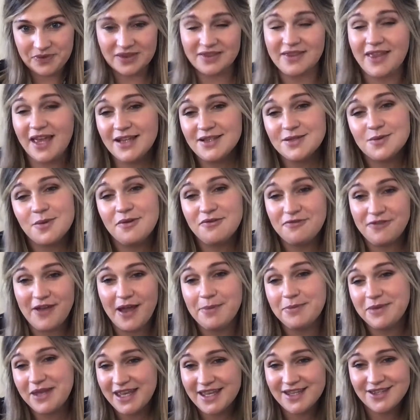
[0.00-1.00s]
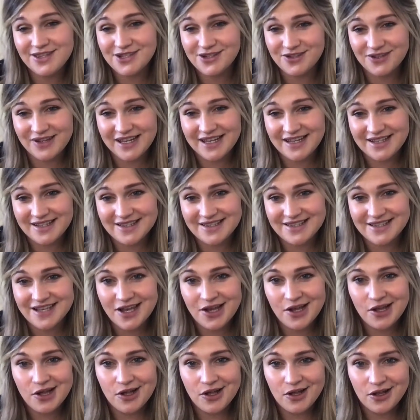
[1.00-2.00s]
That's what family history is,
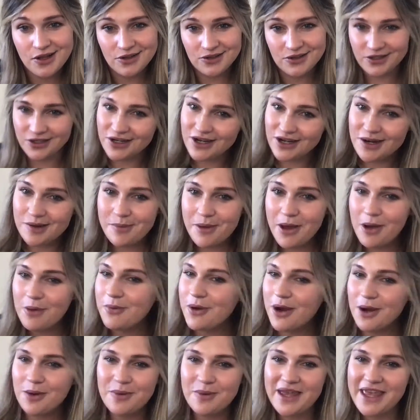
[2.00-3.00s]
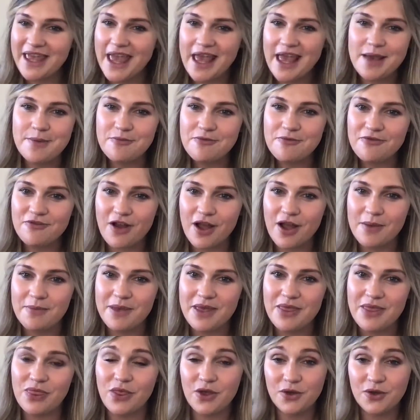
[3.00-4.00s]
learning about where we came from
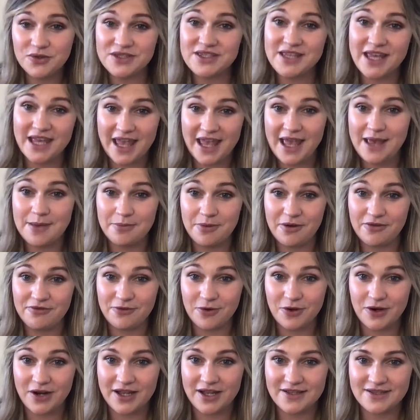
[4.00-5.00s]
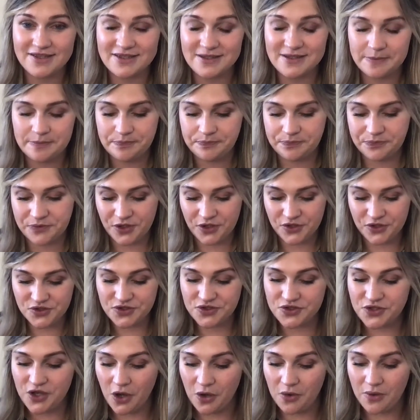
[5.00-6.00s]
and those that came before us.
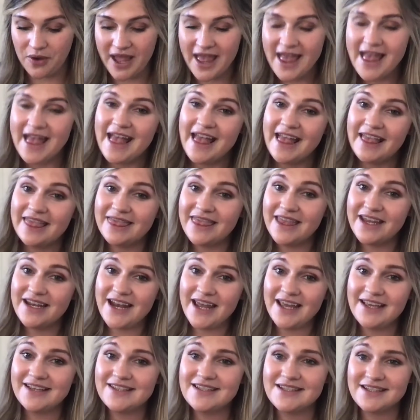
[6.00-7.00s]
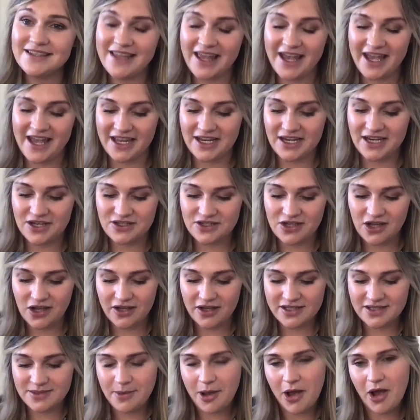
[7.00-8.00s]
So the next line
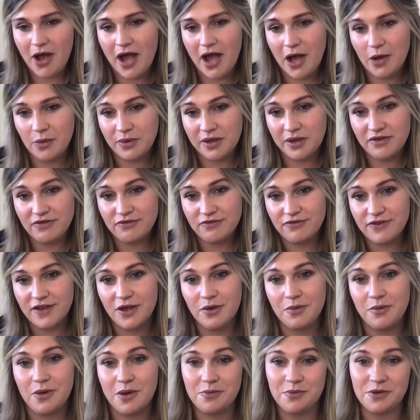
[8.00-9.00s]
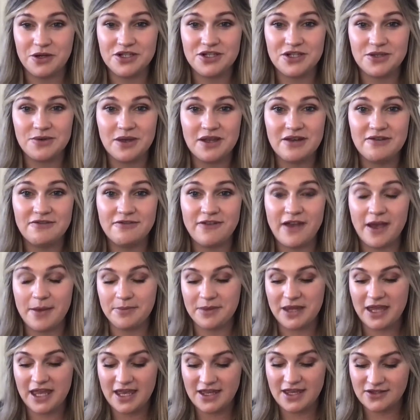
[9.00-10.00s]
talks about how we feel when we're doing
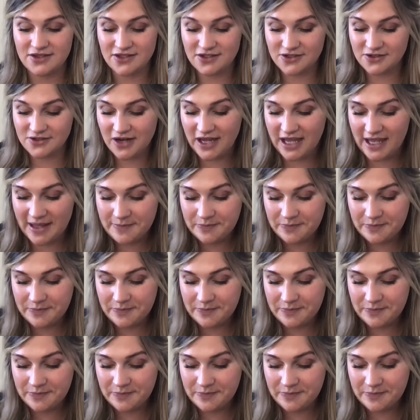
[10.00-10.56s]
family history.